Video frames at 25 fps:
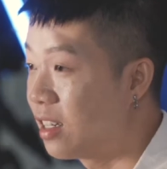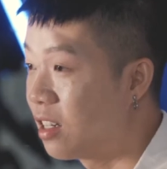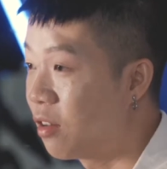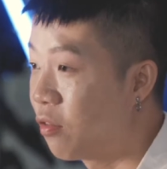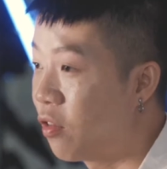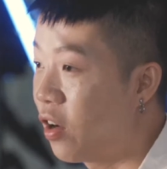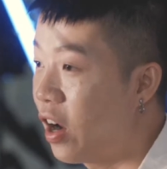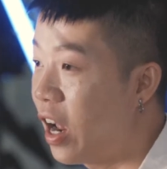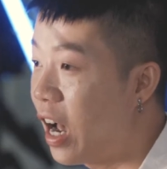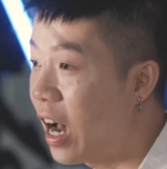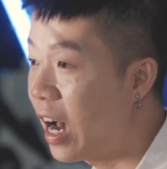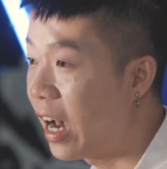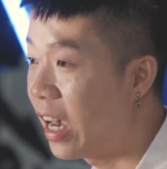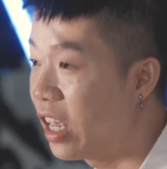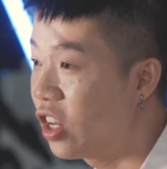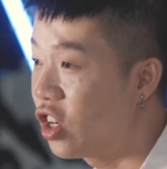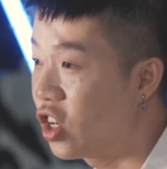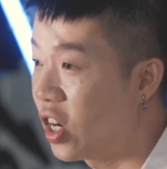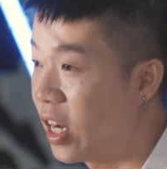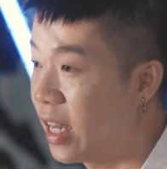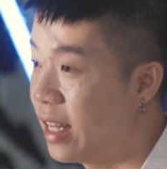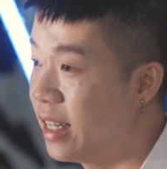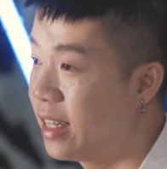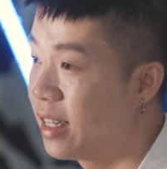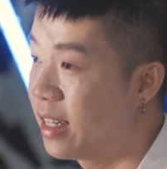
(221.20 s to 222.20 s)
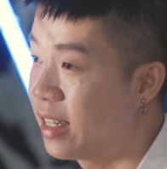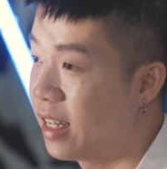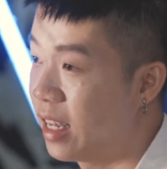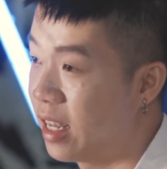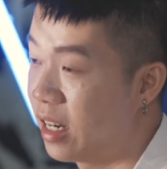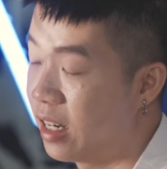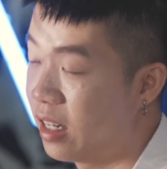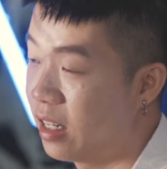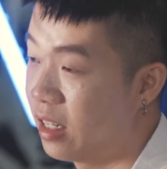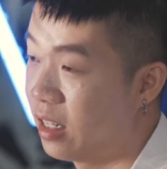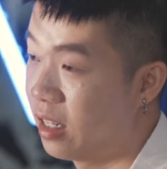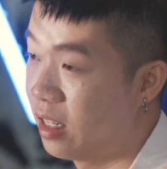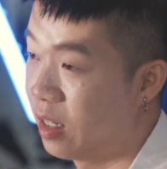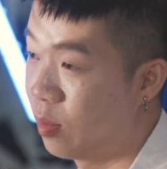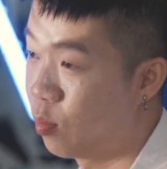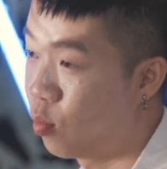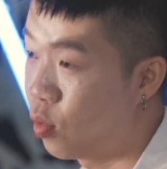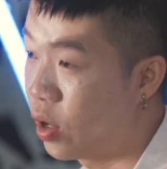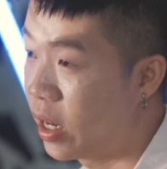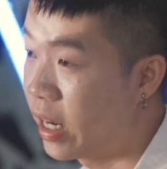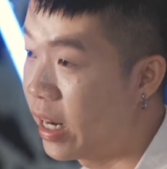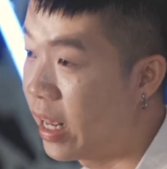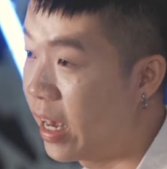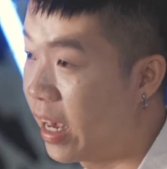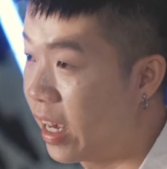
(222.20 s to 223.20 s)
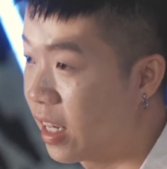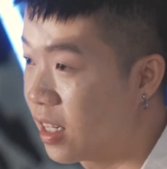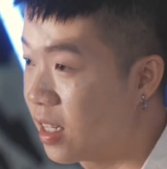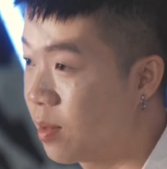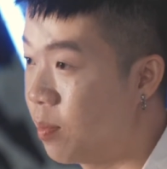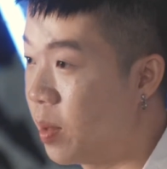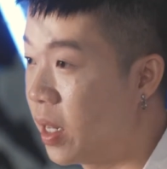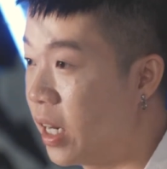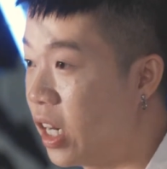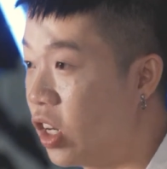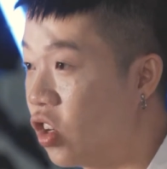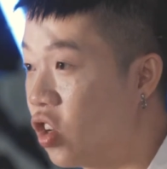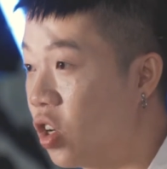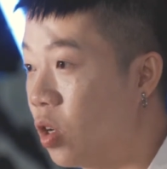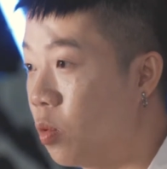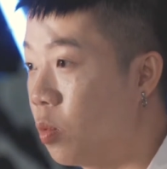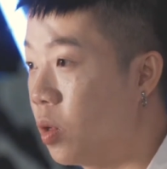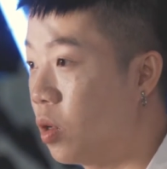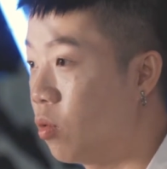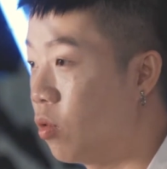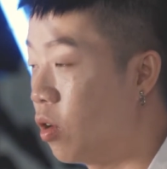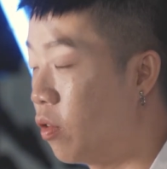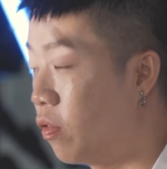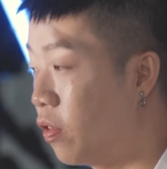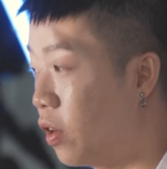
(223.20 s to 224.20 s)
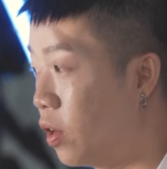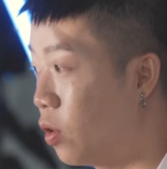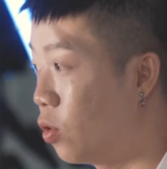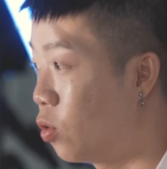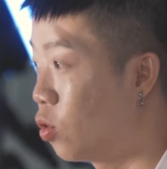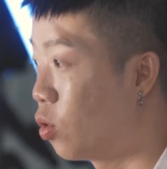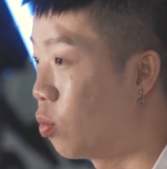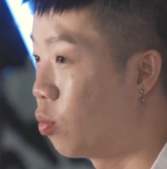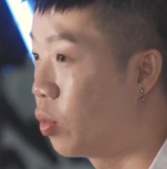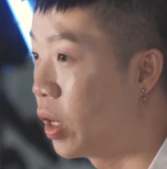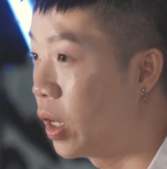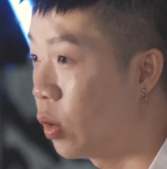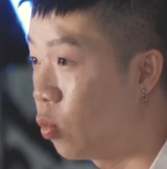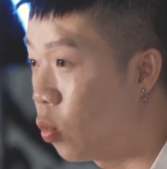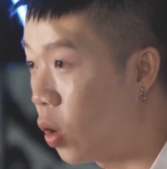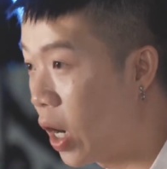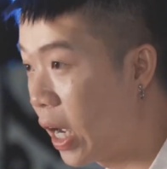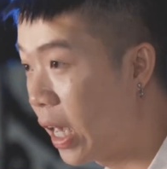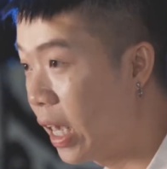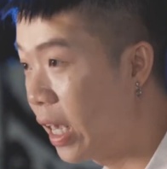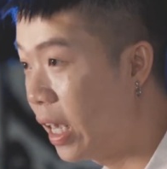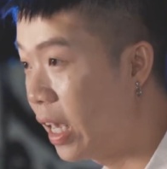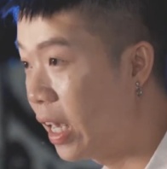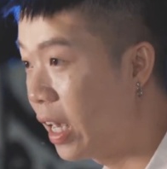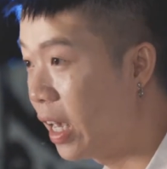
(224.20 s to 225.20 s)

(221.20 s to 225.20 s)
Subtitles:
is a very high chance that brand X manager will refer you to brand Y,